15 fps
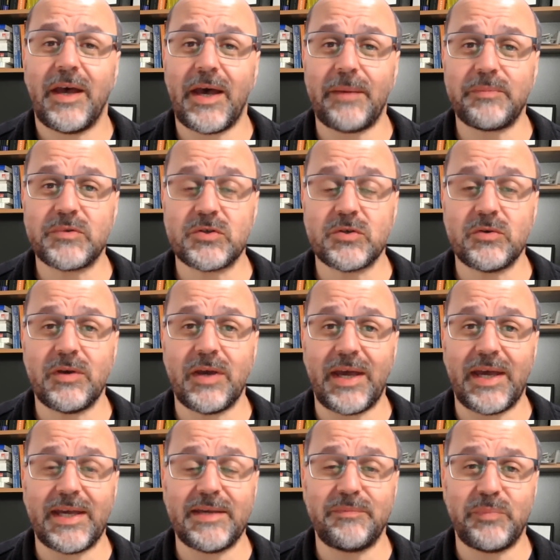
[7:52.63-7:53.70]
up to
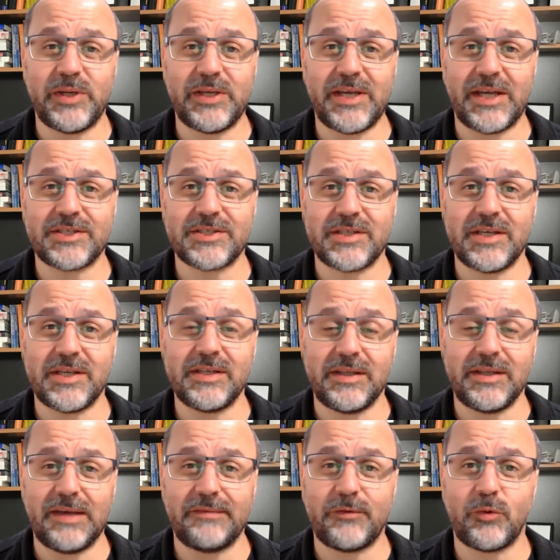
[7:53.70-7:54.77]
a PhD
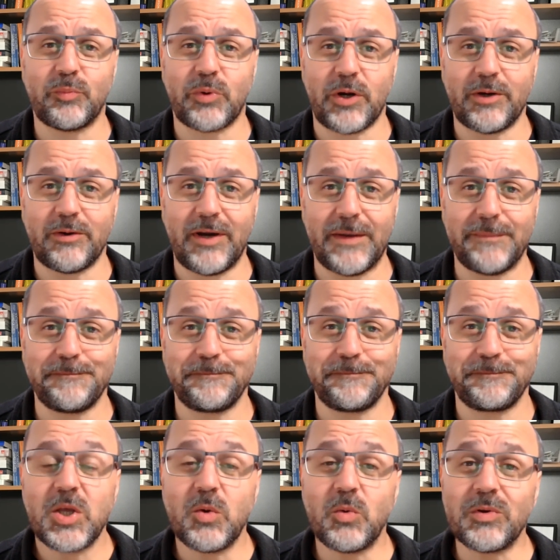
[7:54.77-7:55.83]
level program.
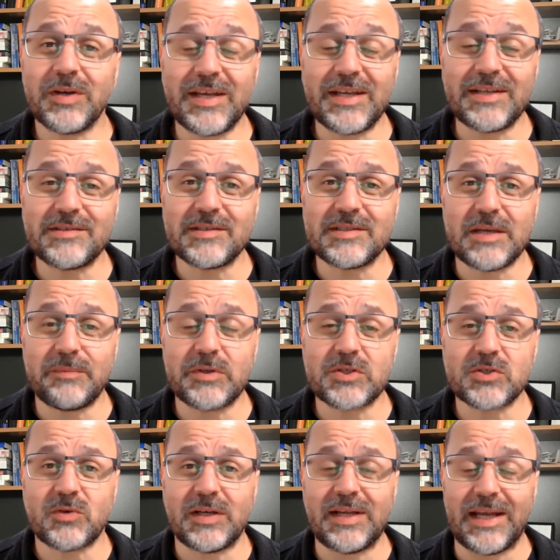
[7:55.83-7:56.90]
You will need to
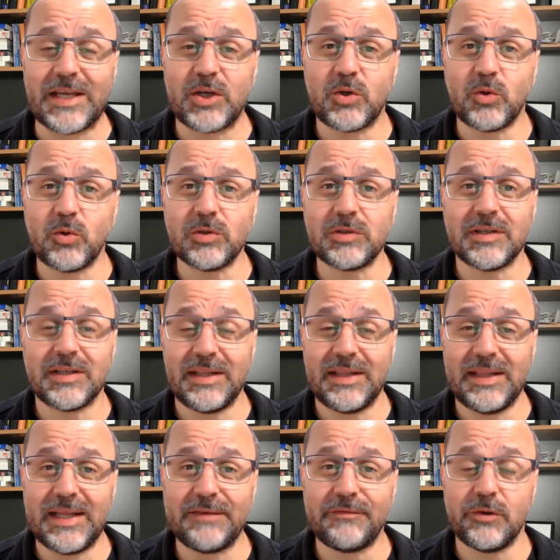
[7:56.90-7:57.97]
demonstrate a good
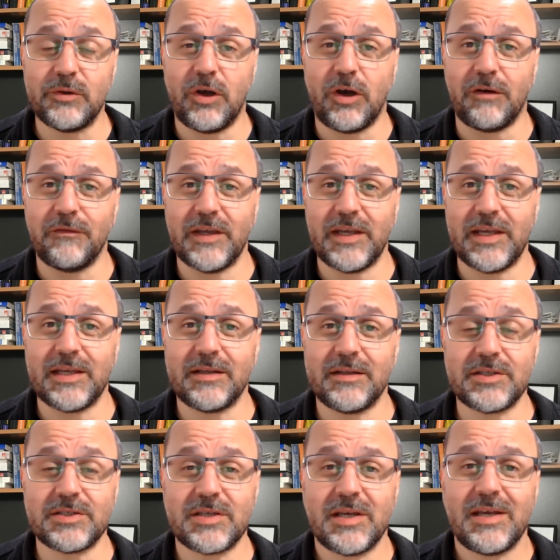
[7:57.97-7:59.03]
level of
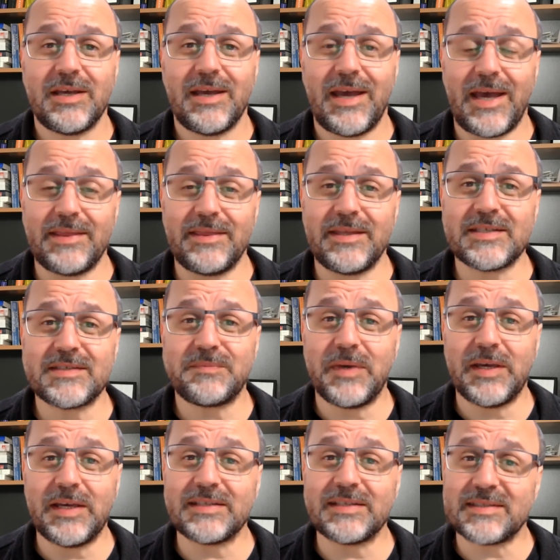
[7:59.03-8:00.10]
English, and this
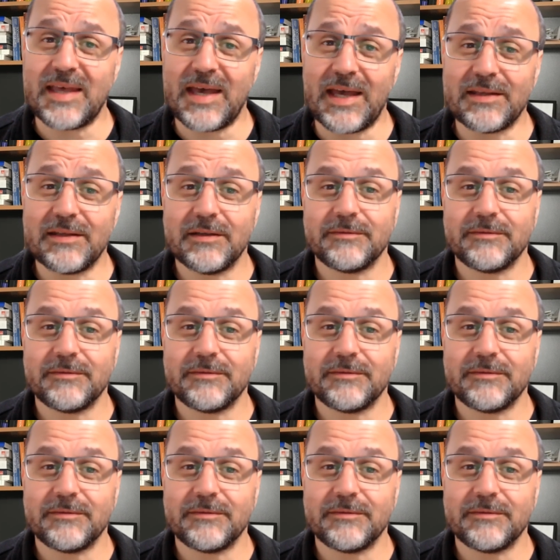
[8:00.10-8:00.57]
means that